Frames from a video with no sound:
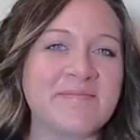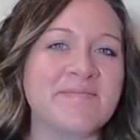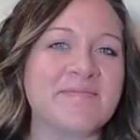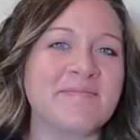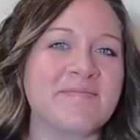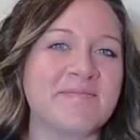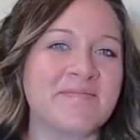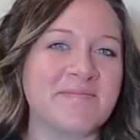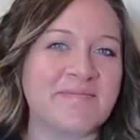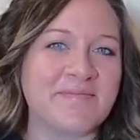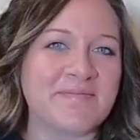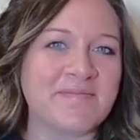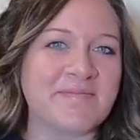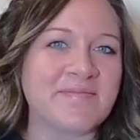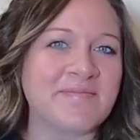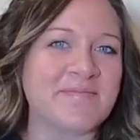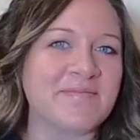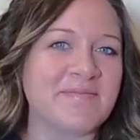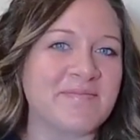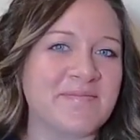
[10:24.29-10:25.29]

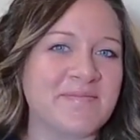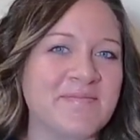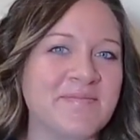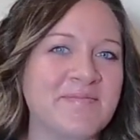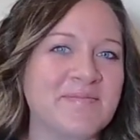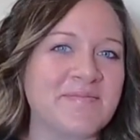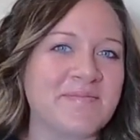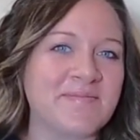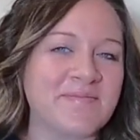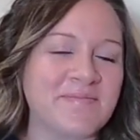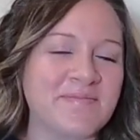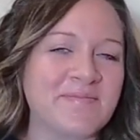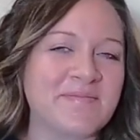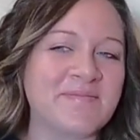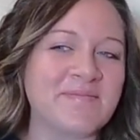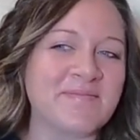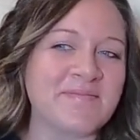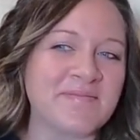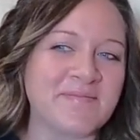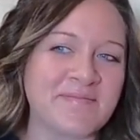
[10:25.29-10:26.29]

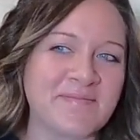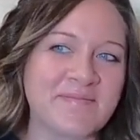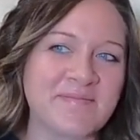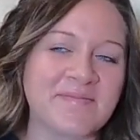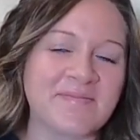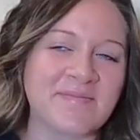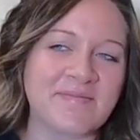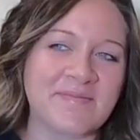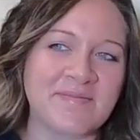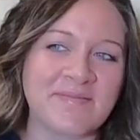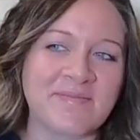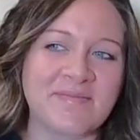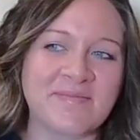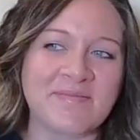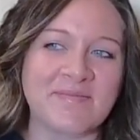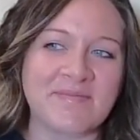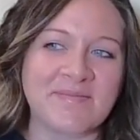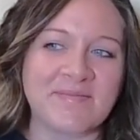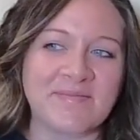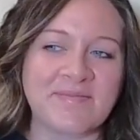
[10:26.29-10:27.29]

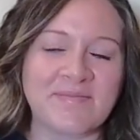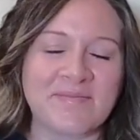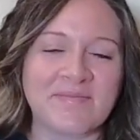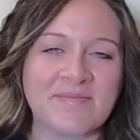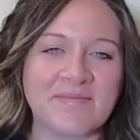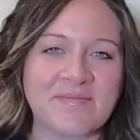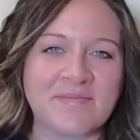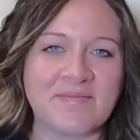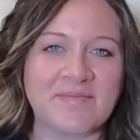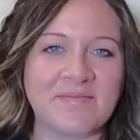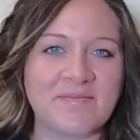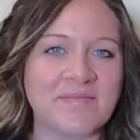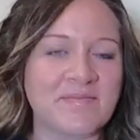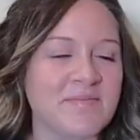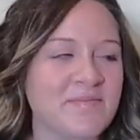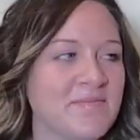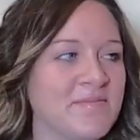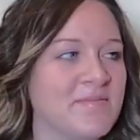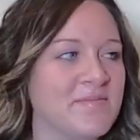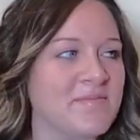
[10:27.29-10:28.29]

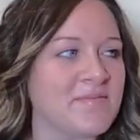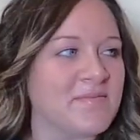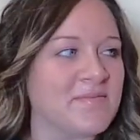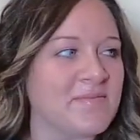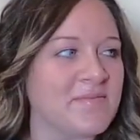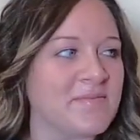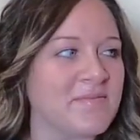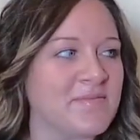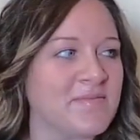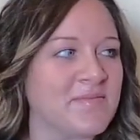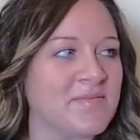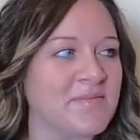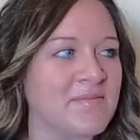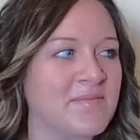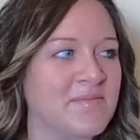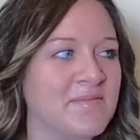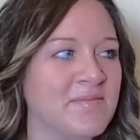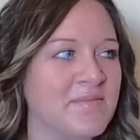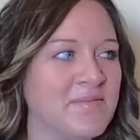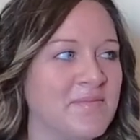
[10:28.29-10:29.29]

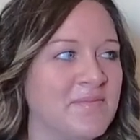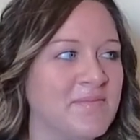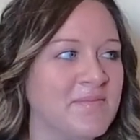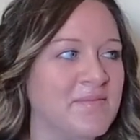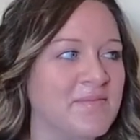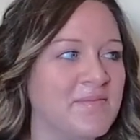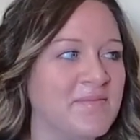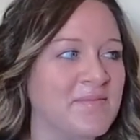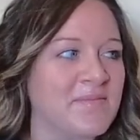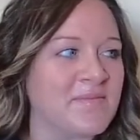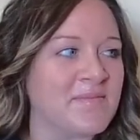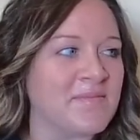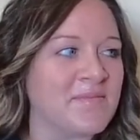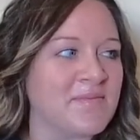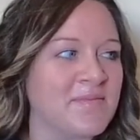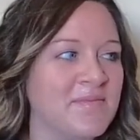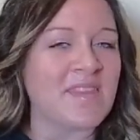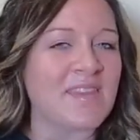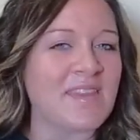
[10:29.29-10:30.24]
No words are spoken by the person on screen.